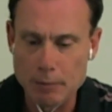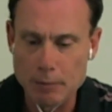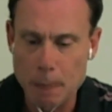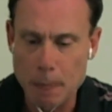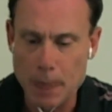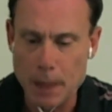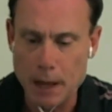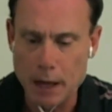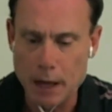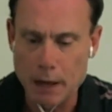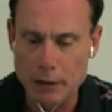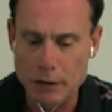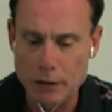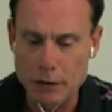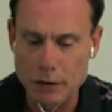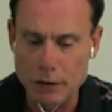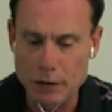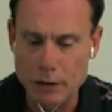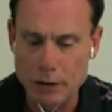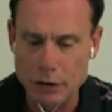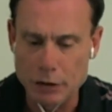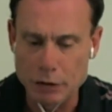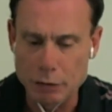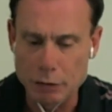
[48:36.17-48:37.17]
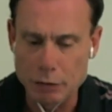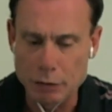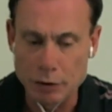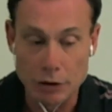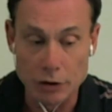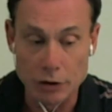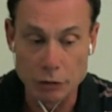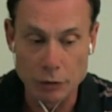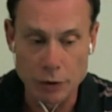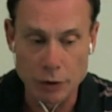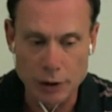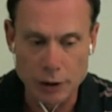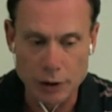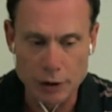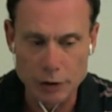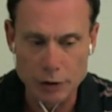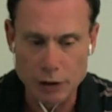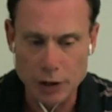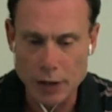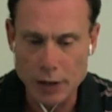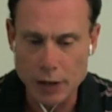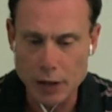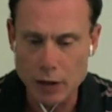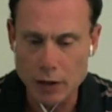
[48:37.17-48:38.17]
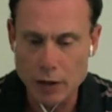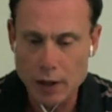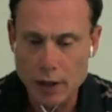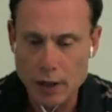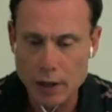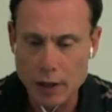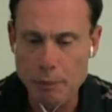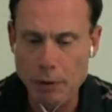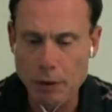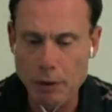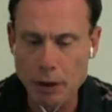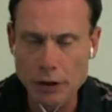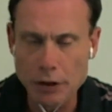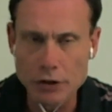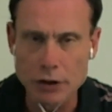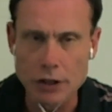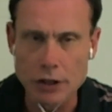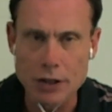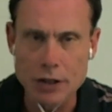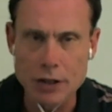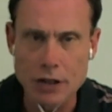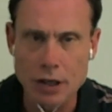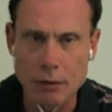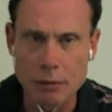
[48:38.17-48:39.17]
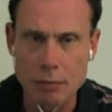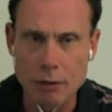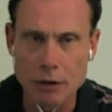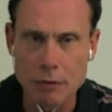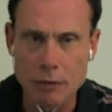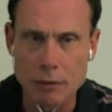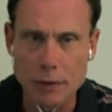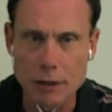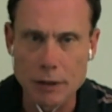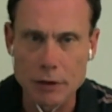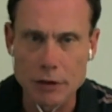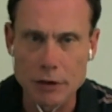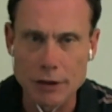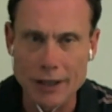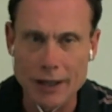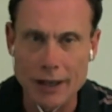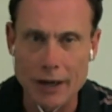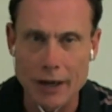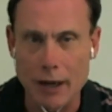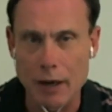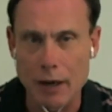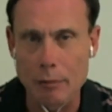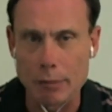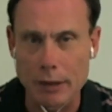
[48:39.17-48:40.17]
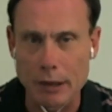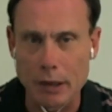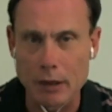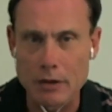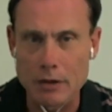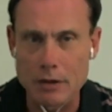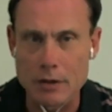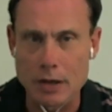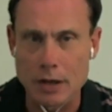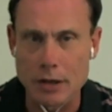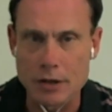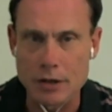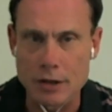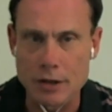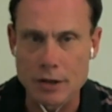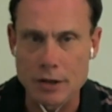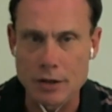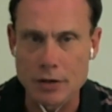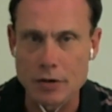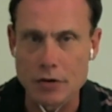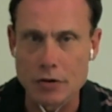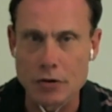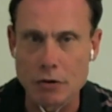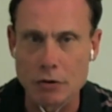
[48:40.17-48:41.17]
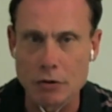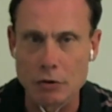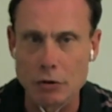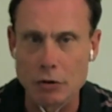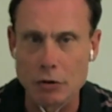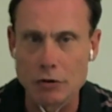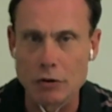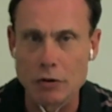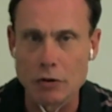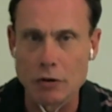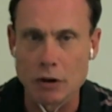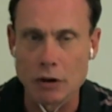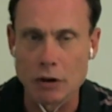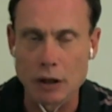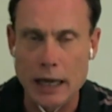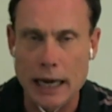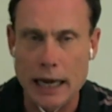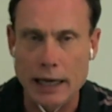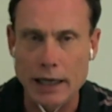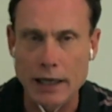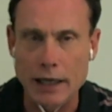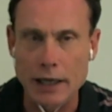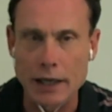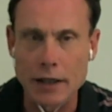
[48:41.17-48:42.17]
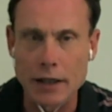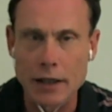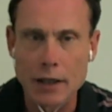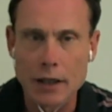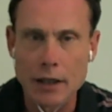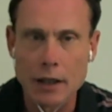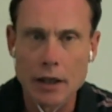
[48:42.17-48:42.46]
Yeah, it just is, what it is right now. And partially it's not perfect because it can't be. It's not just that the tools are lacking.